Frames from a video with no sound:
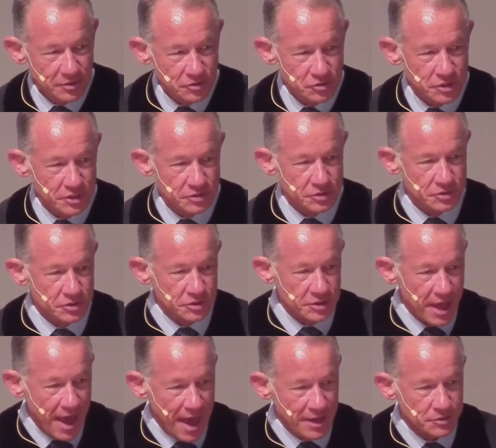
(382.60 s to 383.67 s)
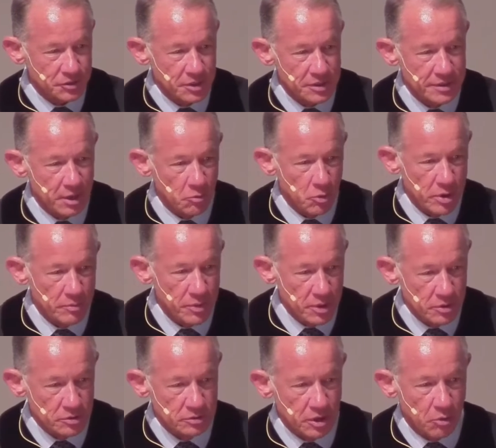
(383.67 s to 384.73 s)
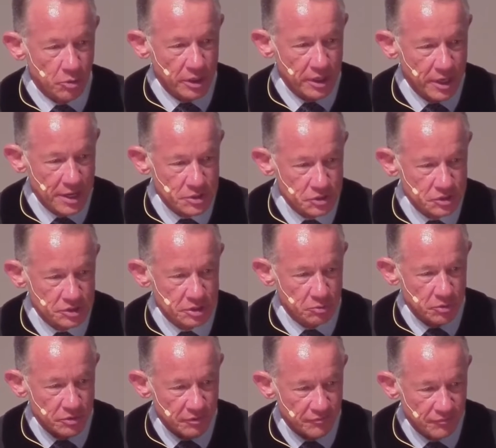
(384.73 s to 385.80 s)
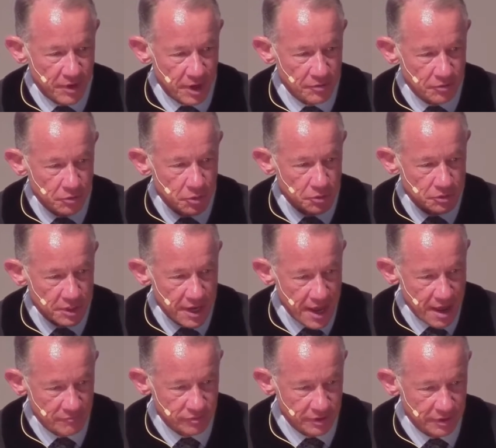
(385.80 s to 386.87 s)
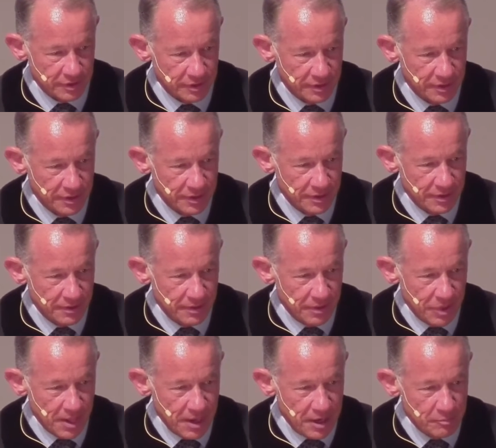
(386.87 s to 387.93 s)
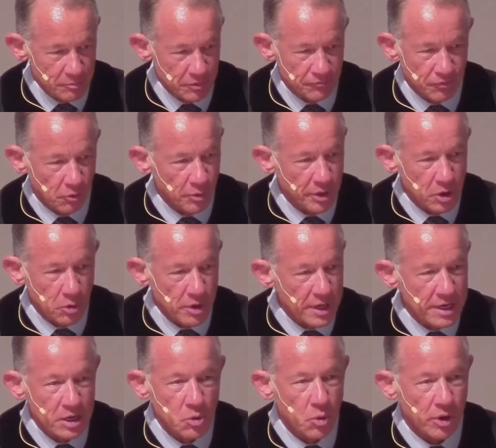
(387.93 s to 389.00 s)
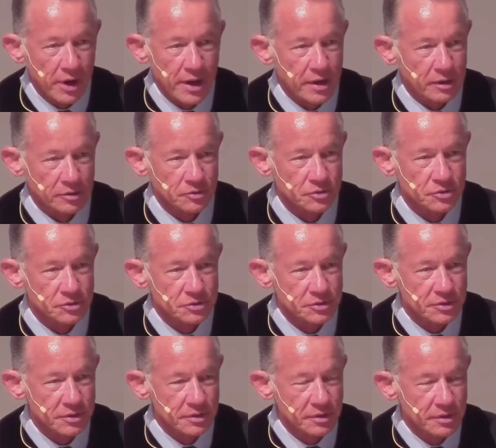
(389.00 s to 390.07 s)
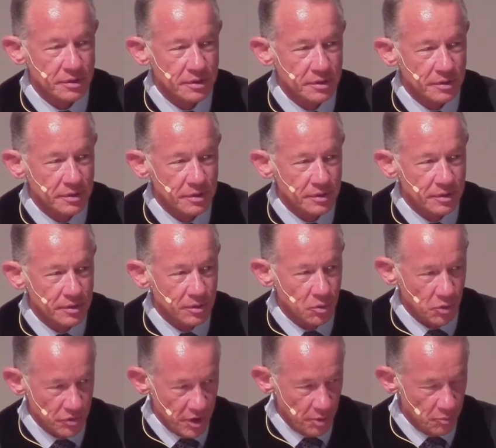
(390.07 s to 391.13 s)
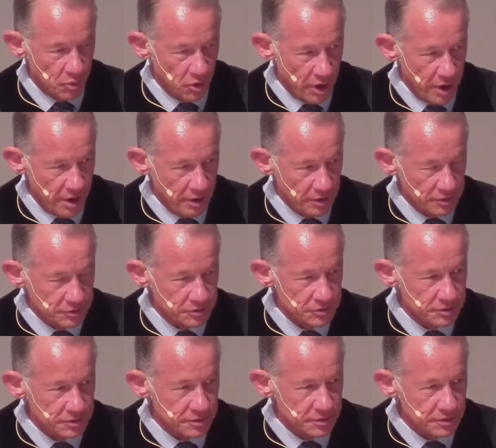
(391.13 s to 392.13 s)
Jesus is asking that we build a relationship with the Father who is in heaven before we go anywhere else with our prayers.